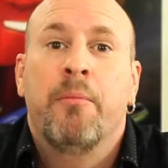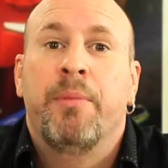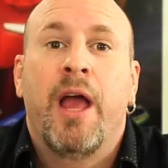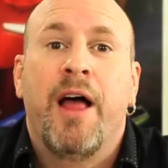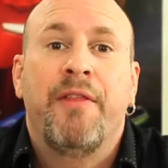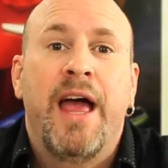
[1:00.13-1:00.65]

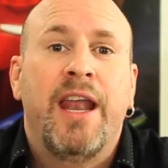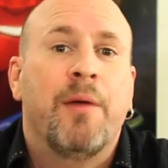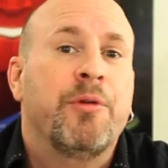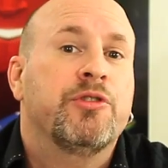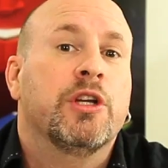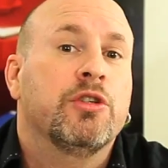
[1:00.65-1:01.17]
Beyond that, I'm
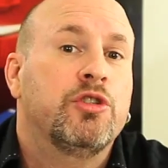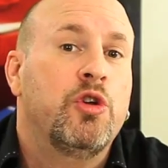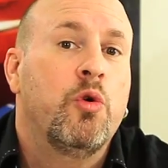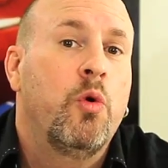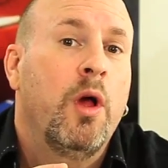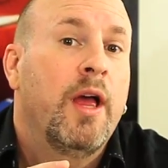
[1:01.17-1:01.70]
using
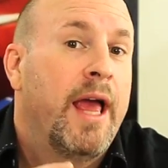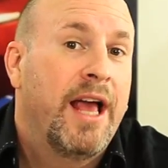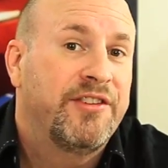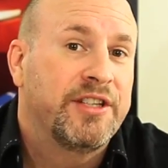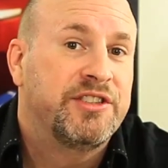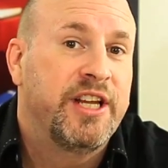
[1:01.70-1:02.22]
two
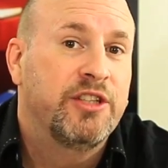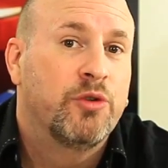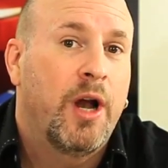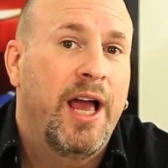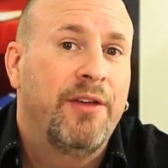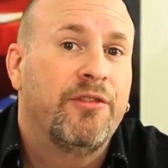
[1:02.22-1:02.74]
SSD
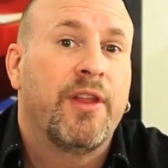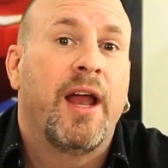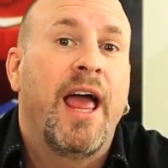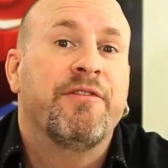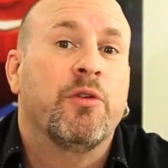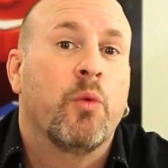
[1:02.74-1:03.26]
drives that I
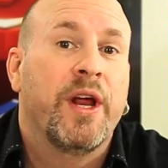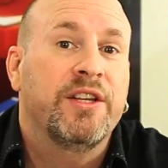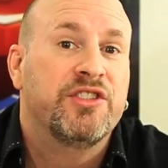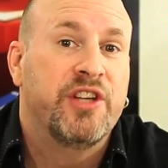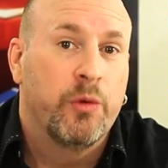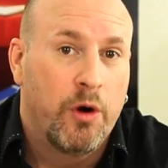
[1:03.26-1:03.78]
have in RAID
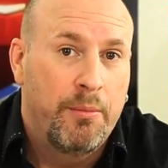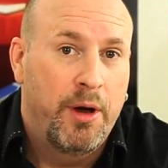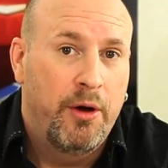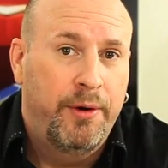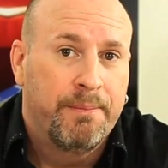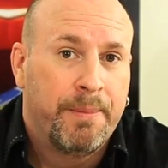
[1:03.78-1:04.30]
0
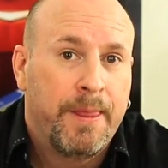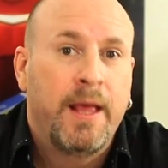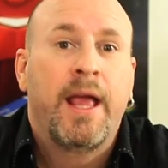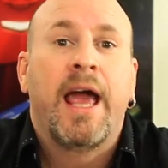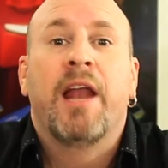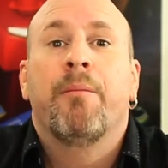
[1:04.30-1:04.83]
mode,
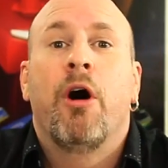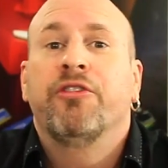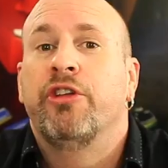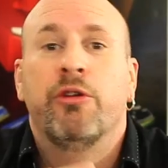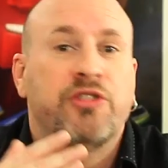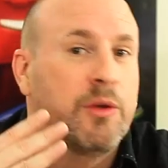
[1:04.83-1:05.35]
and I'm also
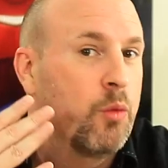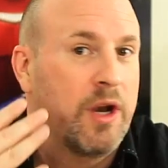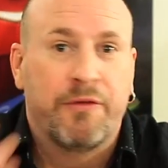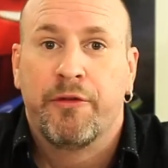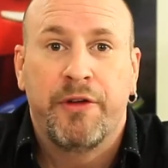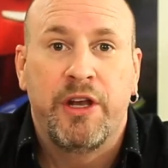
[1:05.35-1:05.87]
using
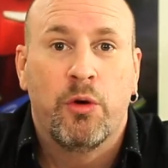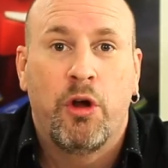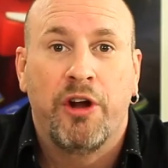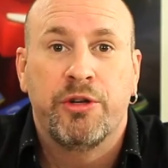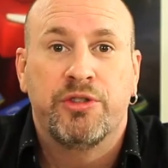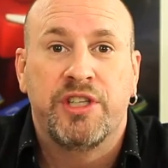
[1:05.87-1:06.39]
whatever video
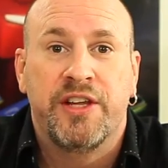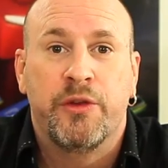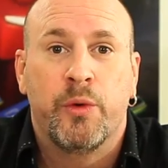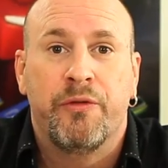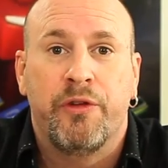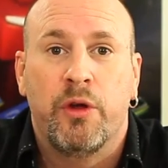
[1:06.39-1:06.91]
card you see in the
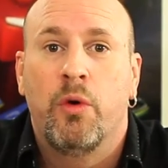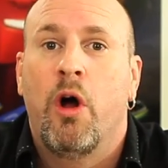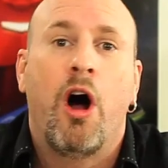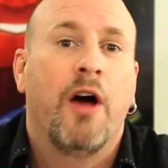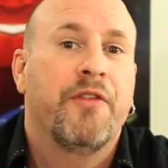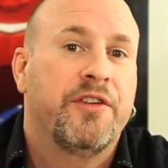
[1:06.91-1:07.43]
review
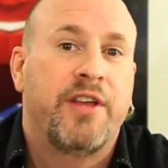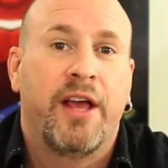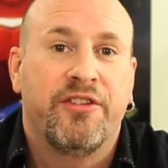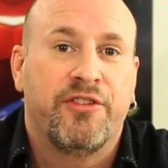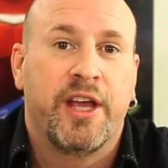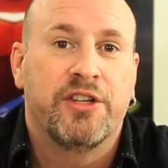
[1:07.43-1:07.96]
on the
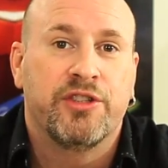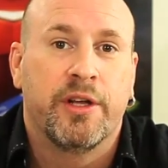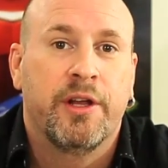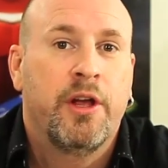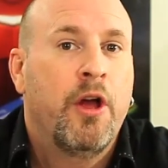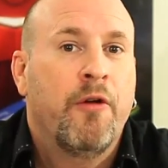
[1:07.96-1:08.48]
test
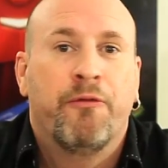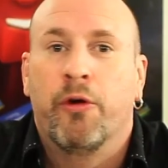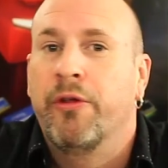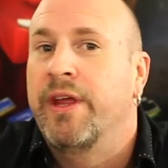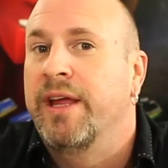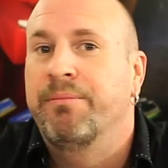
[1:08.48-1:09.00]
station. For
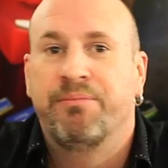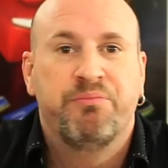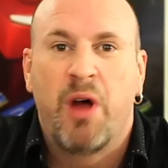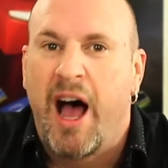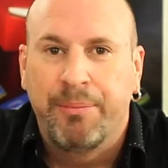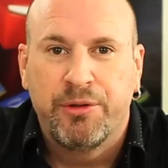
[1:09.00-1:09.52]
the
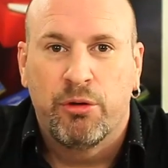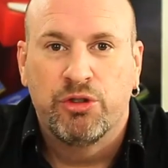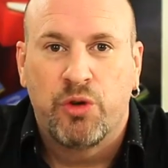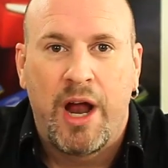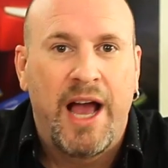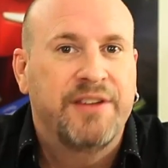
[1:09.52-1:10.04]
optical
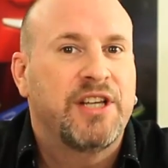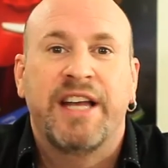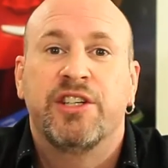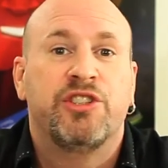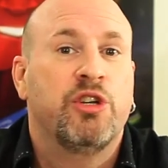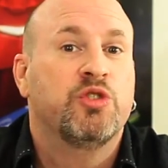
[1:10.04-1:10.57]
drives, I
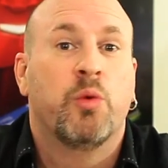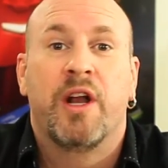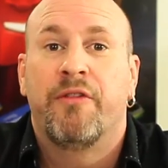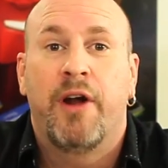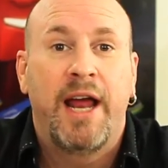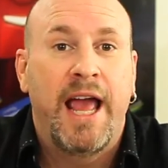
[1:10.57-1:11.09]
just use
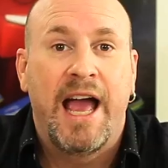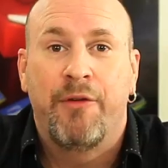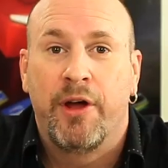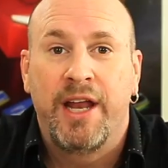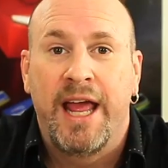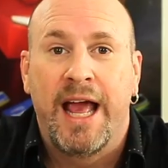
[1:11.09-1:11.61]
whatever I have
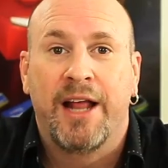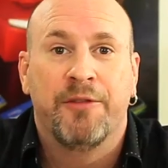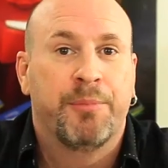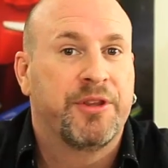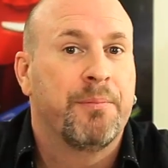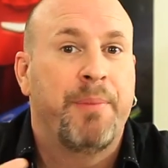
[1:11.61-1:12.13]
on hand,
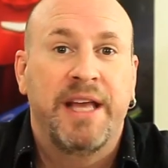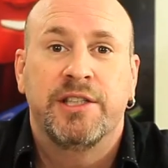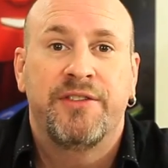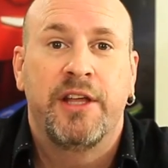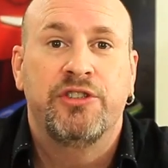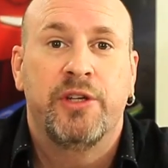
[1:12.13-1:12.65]
but the basic
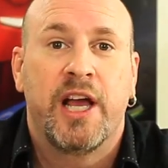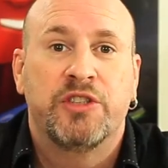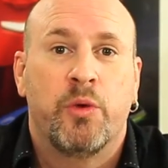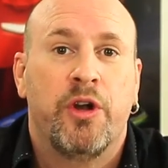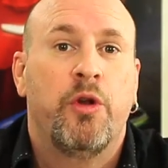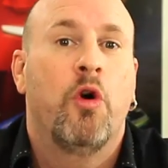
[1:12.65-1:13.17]
things you guys
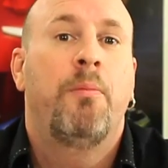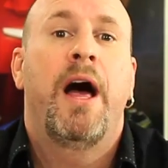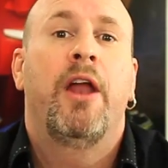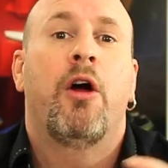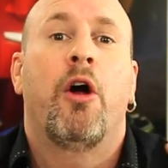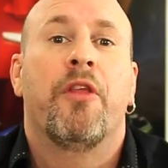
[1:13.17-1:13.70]
wanna know
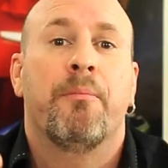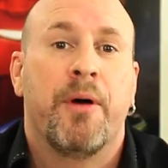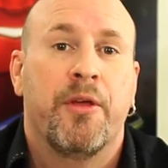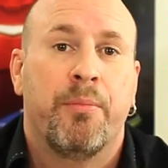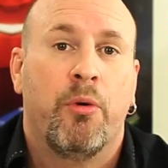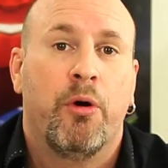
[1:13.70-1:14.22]
about are the
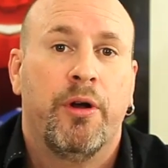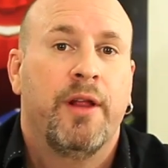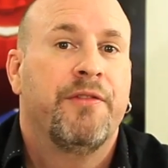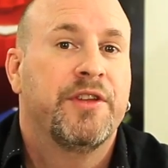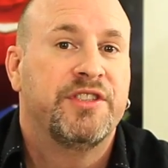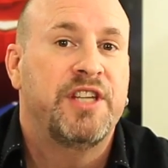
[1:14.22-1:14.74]
motherboard,
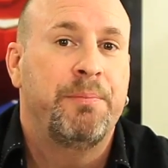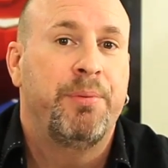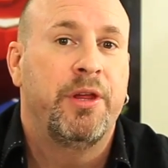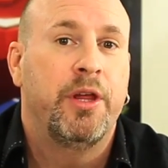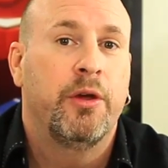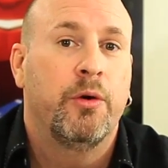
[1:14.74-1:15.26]
the
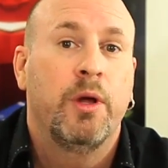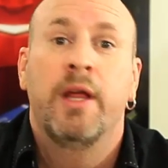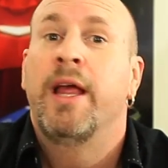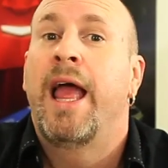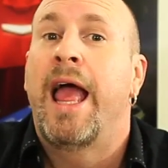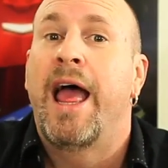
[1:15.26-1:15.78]
CPU,
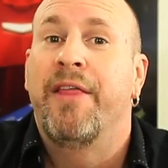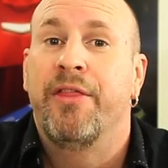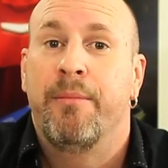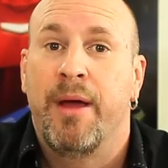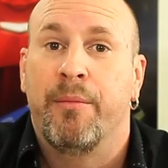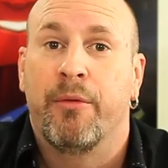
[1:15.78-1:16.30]
and the
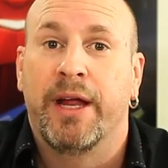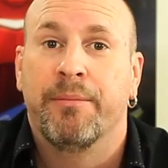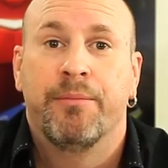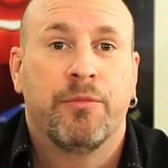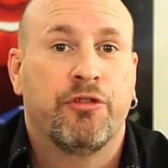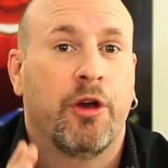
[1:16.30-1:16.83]
memory.
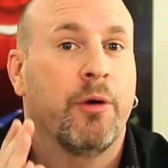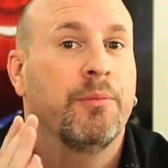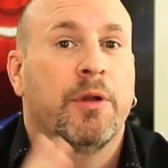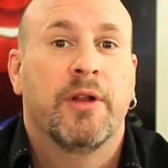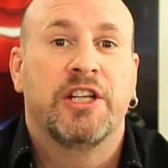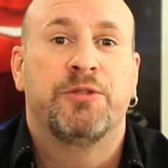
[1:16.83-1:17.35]
So
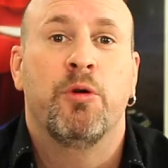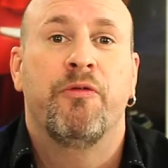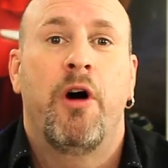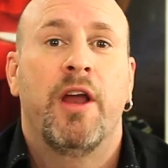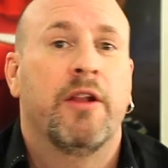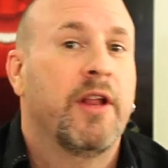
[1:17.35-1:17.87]
let's move
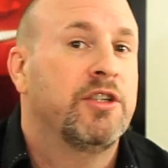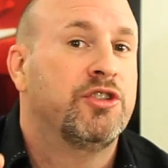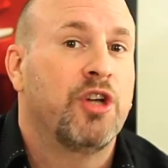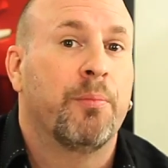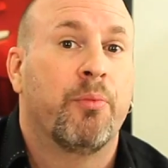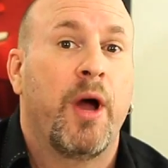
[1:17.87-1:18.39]
on and let's
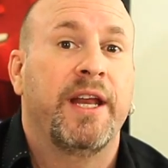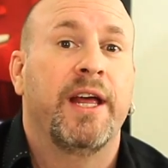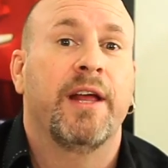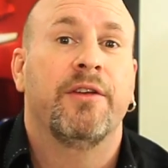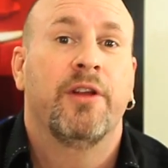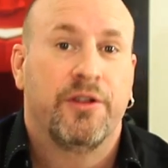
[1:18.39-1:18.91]
jump right
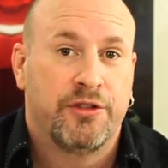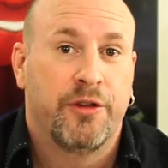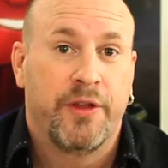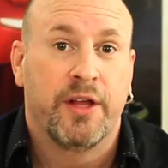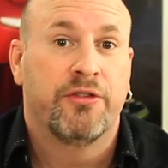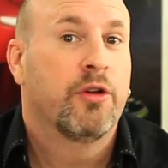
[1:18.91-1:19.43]
in to
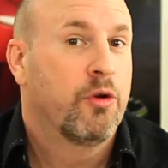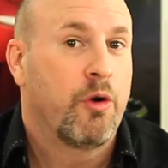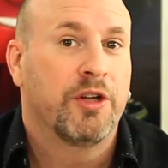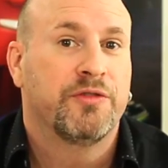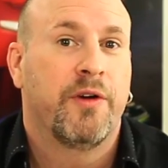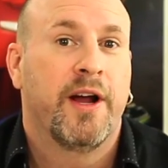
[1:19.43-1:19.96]
this
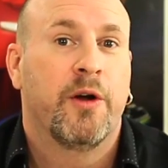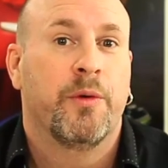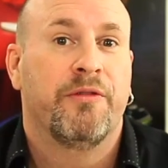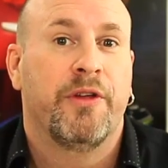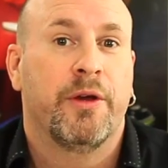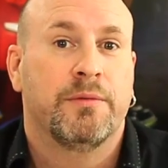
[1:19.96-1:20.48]
Crossfire
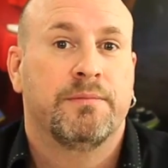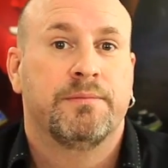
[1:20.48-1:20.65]
review.